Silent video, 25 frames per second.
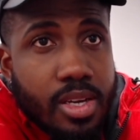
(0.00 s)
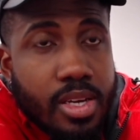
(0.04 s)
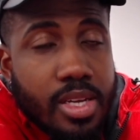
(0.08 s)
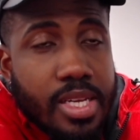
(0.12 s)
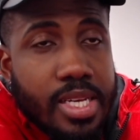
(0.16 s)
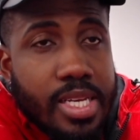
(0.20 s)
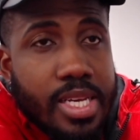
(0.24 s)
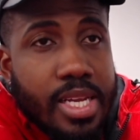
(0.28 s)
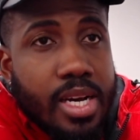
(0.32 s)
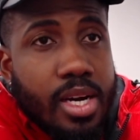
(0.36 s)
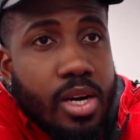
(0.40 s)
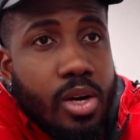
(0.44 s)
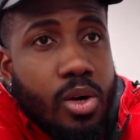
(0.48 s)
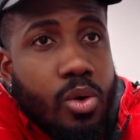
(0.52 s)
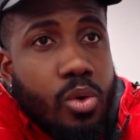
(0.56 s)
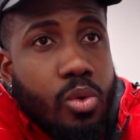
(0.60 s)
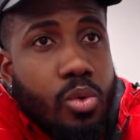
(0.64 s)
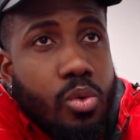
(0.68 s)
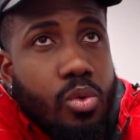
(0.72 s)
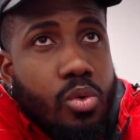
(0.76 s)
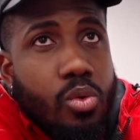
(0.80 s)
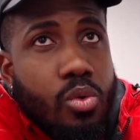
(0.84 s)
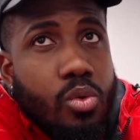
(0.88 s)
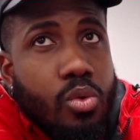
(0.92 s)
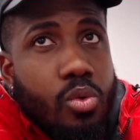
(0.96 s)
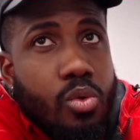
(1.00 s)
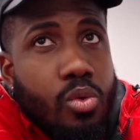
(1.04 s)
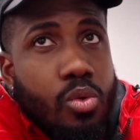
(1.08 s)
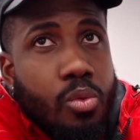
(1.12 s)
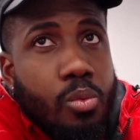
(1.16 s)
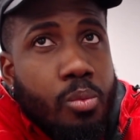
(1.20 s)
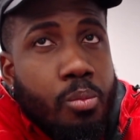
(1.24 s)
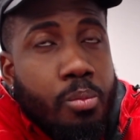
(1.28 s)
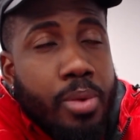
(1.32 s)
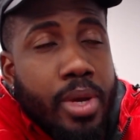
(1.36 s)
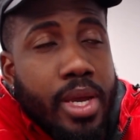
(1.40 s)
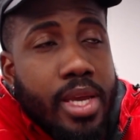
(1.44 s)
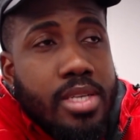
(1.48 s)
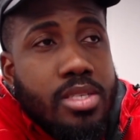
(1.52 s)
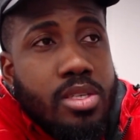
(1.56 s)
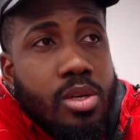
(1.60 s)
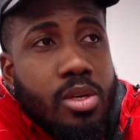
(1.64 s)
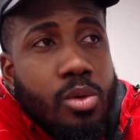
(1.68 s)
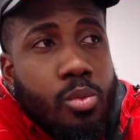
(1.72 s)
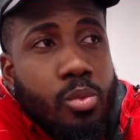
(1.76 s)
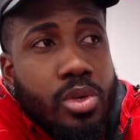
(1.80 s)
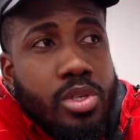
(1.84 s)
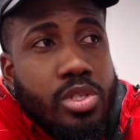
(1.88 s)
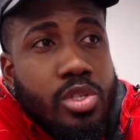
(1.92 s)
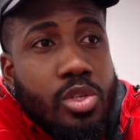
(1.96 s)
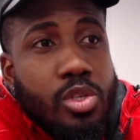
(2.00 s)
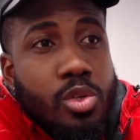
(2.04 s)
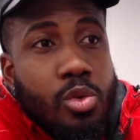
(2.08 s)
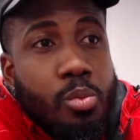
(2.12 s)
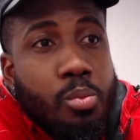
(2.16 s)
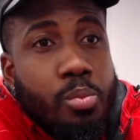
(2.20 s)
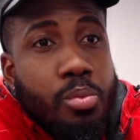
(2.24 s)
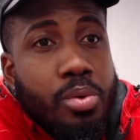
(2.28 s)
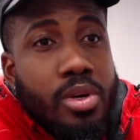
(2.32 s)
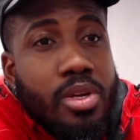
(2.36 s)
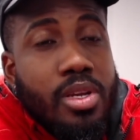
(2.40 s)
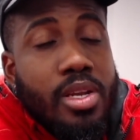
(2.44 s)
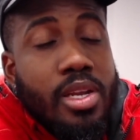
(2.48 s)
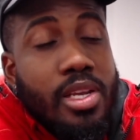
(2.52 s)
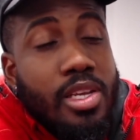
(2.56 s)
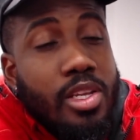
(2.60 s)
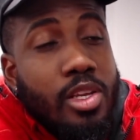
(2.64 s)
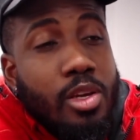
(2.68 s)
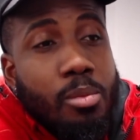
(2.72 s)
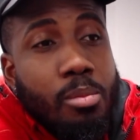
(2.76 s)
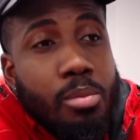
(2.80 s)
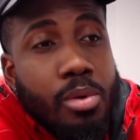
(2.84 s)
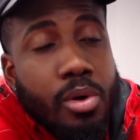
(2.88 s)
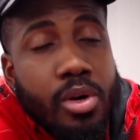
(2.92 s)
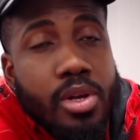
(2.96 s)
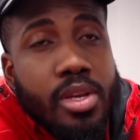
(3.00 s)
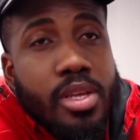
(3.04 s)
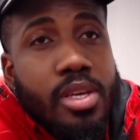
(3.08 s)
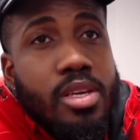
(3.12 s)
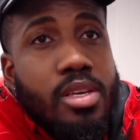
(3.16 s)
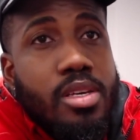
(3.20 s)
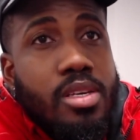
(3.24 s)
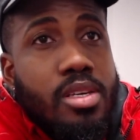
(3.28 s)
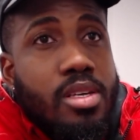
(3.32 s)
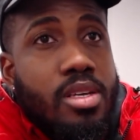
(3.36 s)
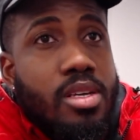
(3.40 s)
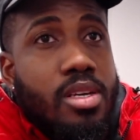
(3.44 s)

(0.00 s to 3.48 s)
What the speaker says: Now, based on what you put in your body